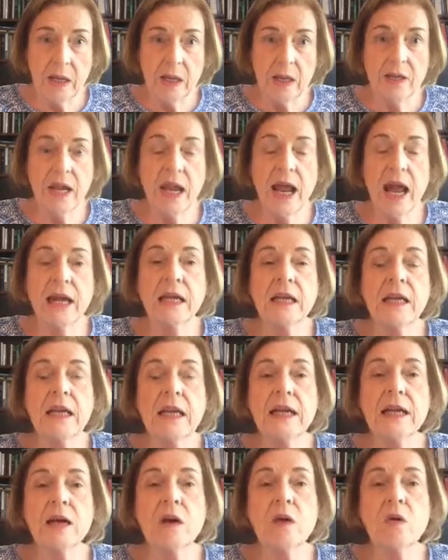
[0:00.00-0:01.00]
That I can
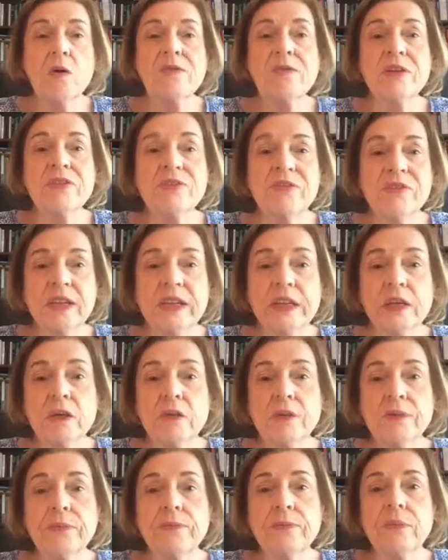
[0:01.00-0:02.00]
let go of the
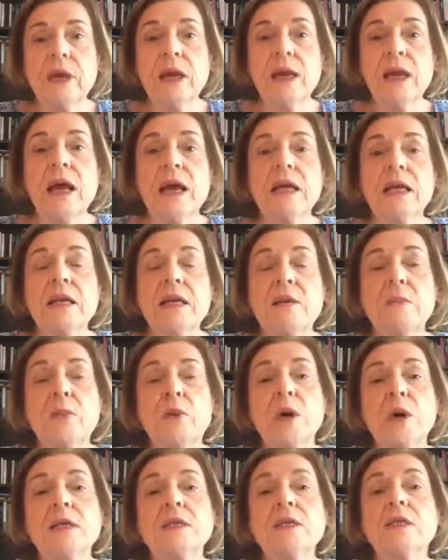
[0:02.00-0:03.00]
fear and I can
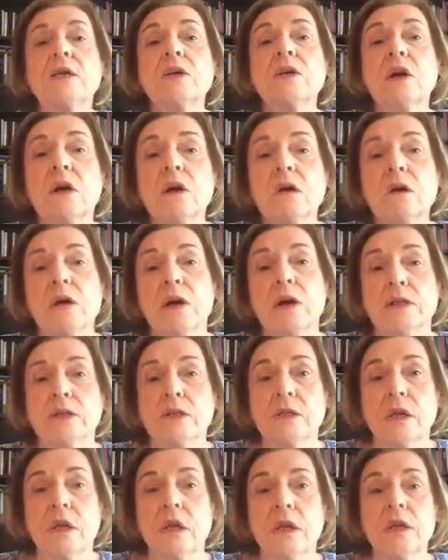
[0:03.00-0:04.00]
embrace the
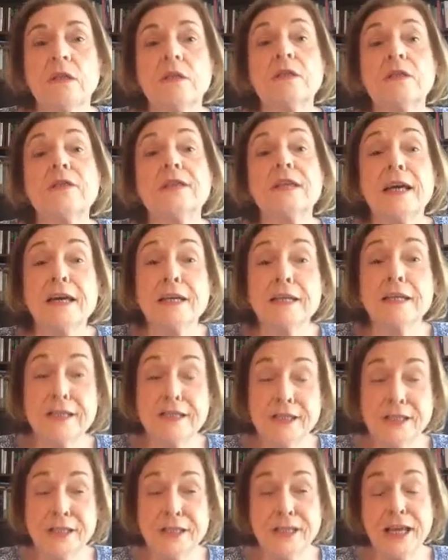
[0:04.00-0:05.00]
courage to take the
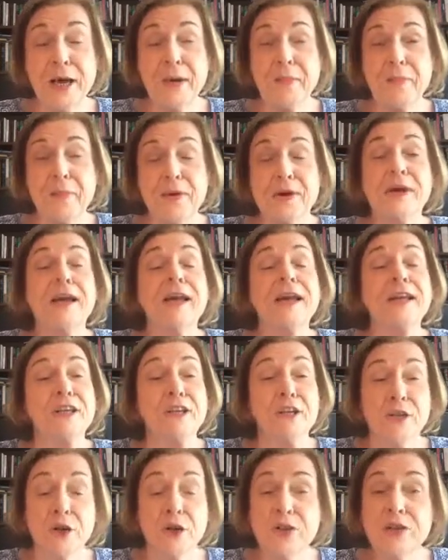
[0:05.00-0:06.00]
step and
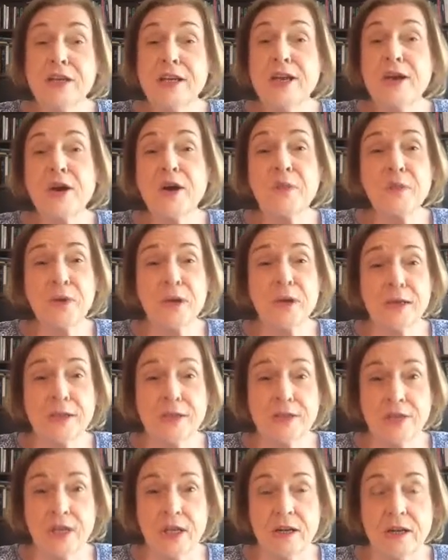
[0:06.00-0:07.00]
get on the
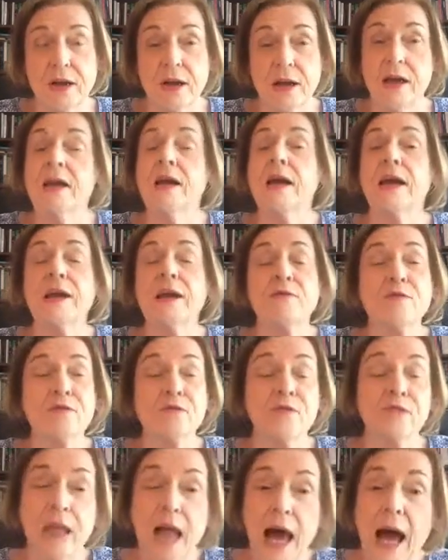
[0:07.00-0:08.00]
airplane Sunday and
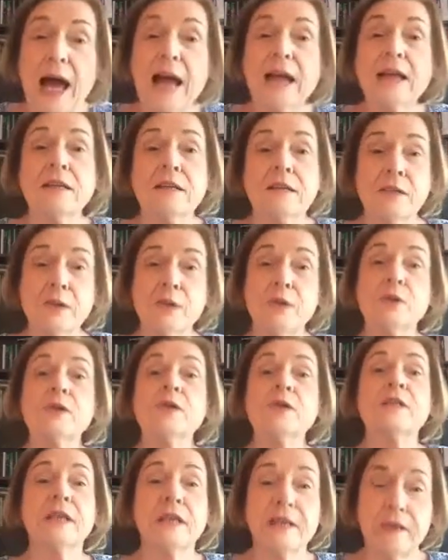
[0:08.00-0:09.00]
fly to
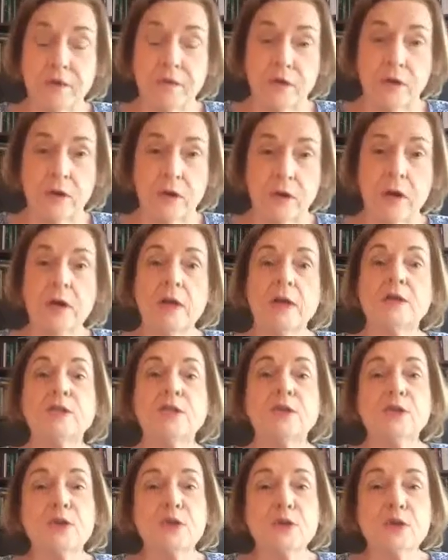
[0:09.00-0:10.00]
Denver
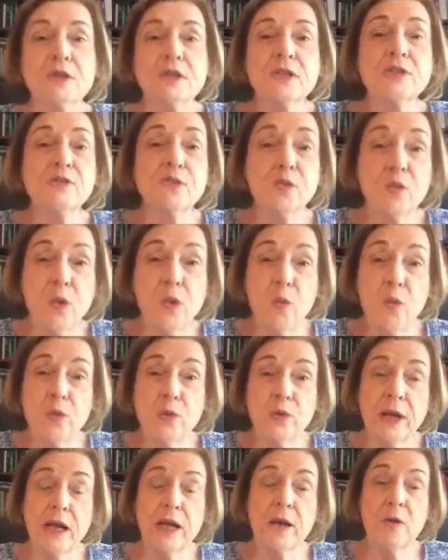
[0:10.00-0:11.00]
to do this
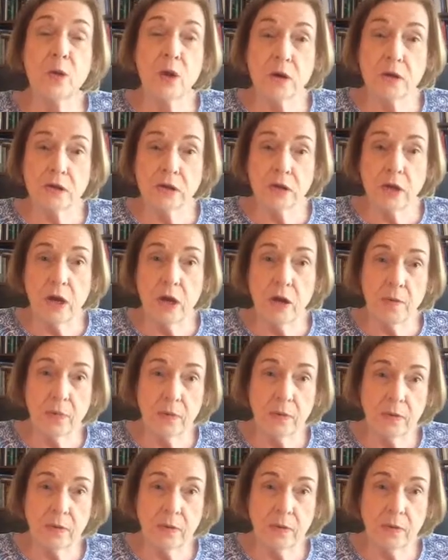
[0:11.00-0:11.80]
4-day workshop,